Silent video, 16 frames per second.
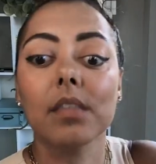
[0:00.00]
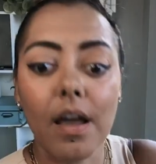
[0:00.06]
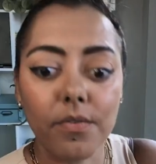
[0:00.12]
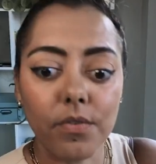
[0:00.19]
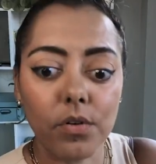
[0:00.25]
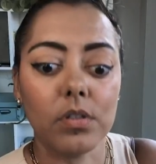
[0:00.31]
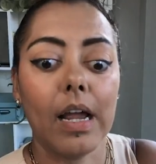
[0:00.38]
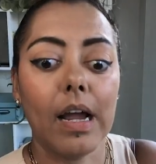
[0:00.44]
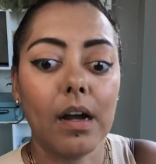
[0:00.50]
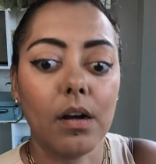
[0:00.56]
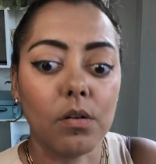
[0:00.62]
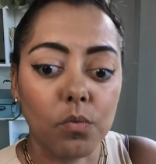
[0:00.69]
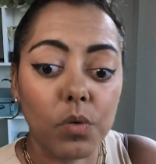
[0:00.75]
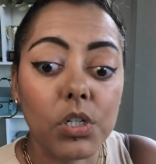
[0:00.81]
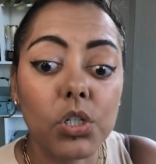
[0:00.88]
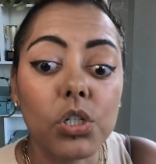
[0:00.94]
level
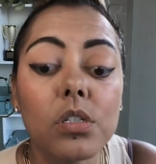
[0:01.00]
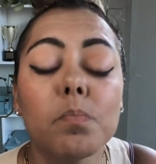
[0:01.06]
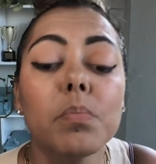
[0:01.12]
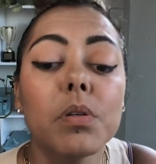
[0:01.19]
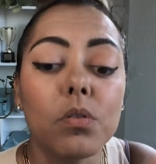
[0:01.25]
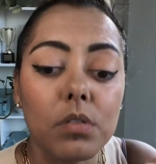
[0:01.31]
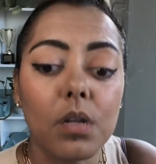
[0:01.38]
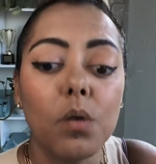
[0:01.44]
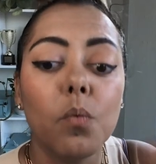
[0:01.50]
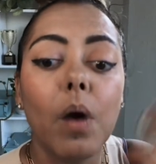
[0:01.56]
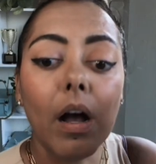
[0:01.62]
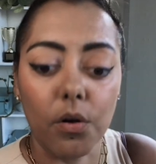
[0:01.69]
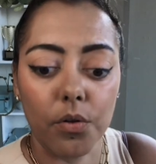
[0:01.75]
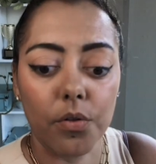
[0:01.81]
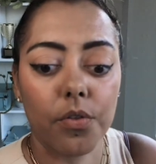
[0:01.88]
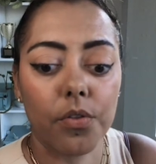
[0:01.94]
now which is building
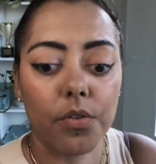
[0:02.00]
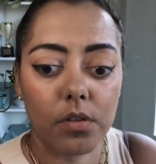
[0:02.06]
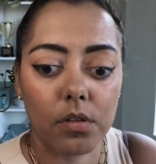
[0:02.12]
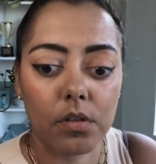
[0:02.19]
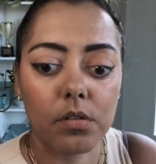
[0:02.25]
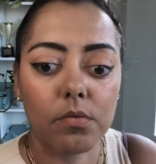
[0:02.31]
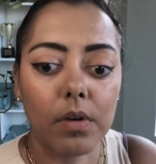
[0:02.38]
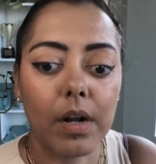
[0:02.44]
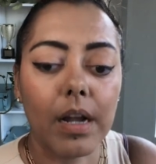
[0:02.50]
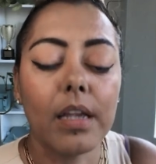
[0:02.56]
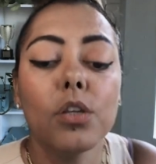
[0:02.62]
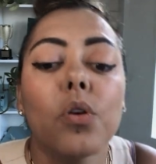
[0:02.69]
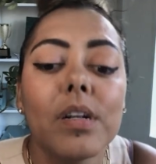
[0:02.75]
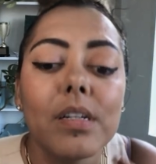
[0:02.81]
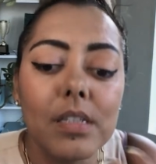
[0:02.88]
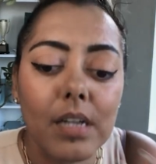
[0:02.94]
wealth right
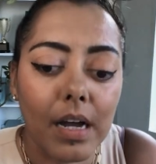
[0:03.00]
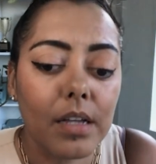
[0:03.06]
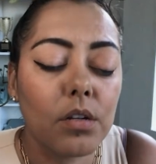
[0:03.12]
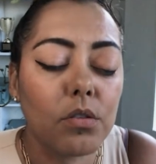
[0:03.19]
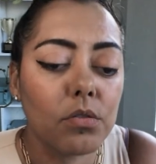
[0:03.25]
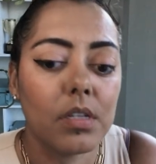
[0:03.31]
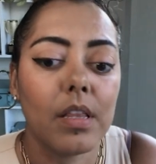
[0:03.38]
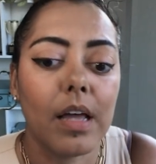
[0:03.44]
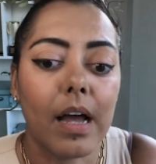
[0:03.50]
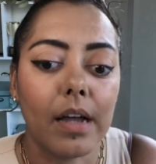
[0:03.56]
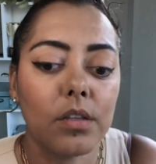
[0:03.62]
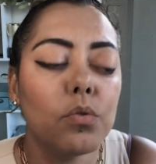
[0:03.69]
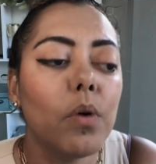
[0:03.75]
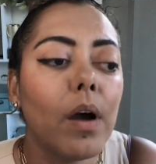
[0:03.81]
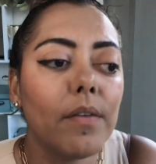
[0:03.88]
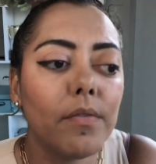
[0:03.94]
you're entitled to that
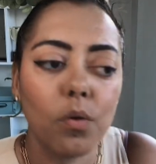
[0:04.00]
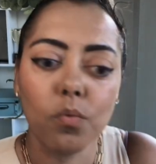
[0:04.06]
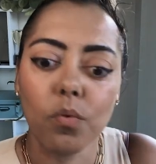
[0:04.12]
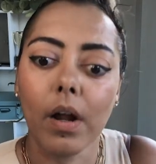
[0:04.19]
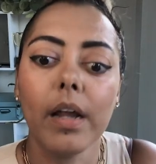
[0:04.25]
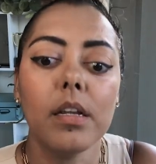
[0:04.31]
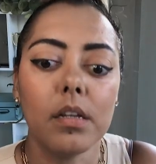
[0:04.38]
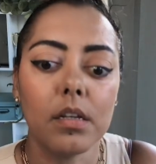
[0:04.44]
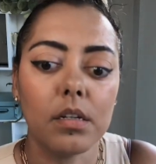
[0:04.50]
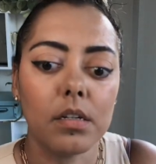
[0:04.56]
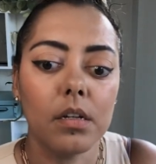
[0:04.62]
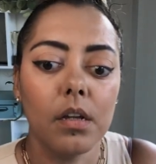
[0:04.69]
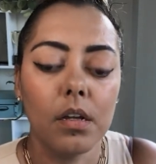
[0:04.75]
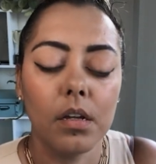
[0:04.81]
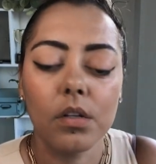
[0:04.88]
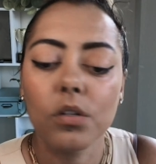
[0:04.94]
you have a right
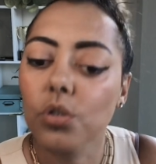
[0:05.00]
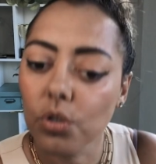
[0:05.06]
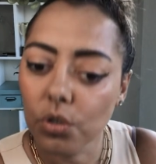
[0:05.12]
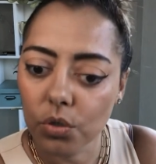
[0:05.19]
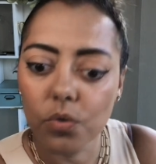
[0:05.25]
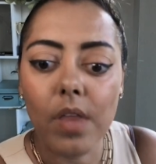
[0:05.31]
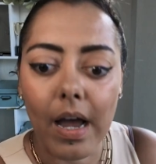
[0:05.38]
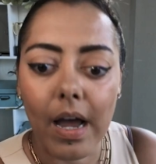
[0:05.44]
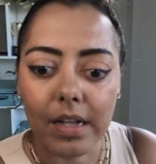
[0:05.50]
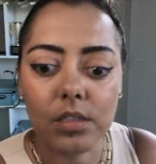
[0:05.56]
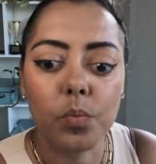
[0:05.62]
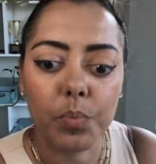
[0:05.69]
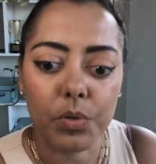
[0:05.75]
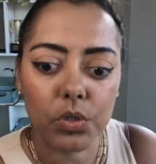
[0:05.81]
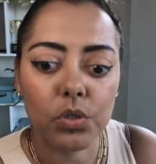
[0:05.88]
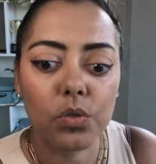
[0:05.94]
to do that to
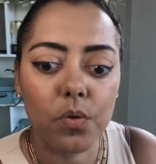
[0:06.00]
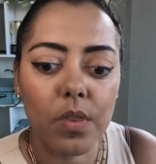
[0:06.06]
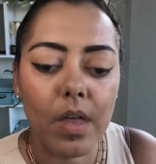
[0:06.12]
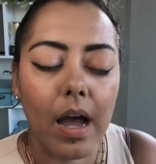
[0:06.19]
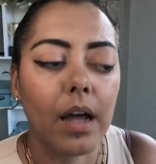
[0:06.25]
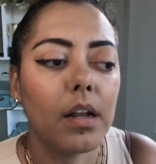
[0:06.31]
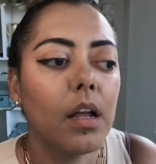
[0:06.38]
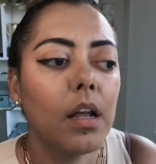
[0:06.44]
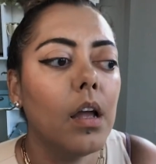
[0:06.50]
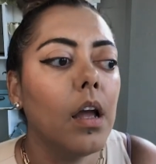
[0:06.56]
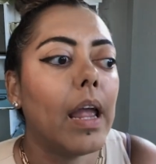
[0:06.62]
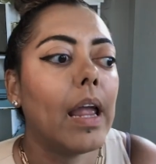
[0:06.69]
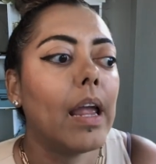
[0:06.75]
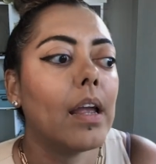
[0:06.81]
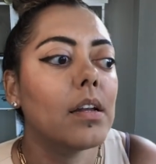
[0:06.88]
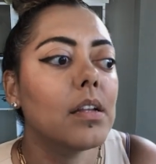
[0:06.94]
pursue that
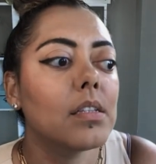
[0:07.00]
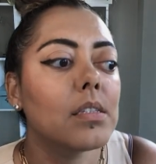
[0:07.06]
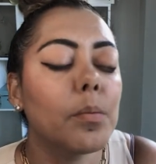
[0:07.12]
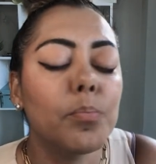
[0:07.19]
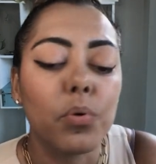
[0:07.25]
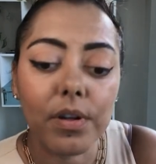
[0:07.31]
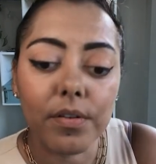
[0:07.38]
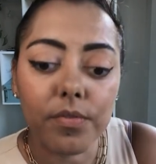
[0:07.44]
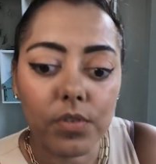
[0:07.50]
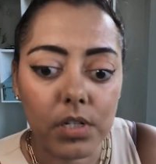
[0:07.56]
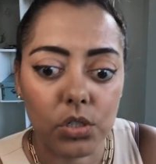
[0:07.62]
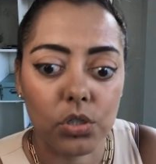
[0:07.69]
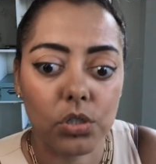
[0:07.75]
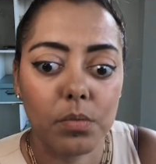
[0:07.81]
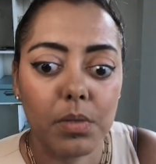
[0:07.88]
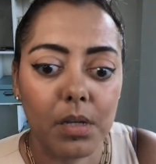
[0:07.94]
and it's a
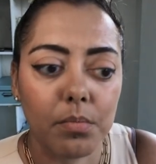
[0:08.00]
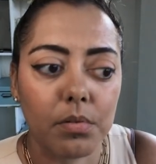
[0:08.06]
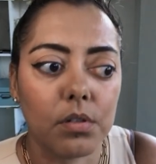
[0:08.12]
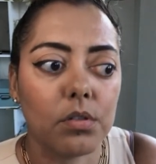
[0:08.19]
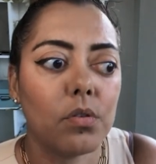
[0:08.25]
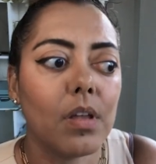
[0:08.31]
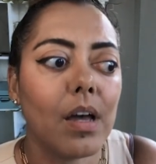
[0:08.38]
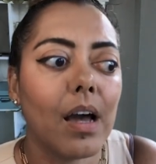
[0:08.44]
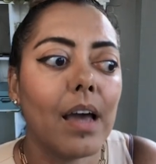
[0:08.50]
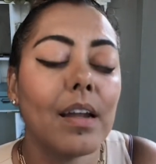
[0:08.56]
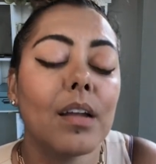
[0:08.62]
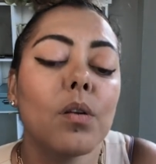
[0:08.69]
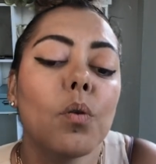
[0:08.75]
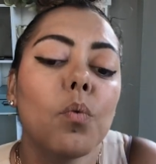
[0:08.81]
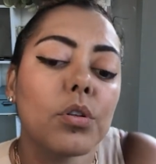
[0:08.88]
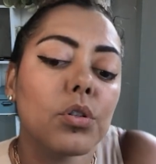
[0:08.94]
privilege to be able to do that and i
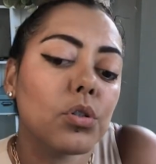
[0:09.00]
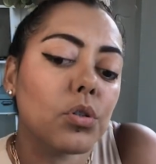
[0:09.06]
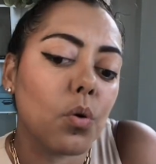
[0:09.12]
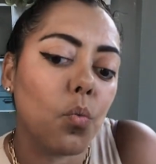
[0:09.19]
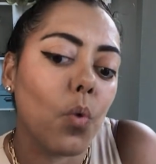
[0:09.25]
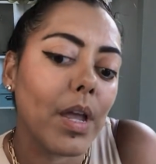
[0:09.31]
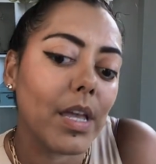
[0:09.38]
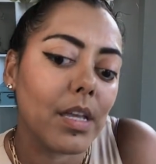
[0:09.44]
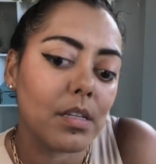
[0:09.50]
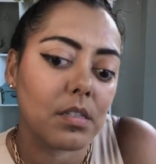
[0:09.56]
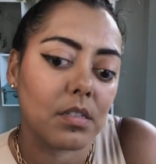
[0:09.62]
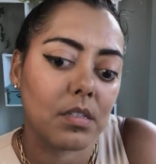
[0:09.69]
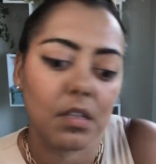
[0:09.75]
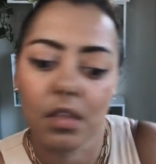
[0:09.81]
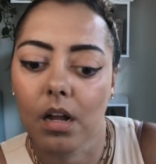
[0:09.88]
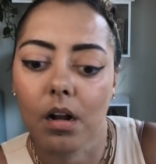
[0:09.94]
don't want you to
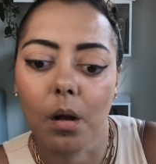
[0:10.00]
waste that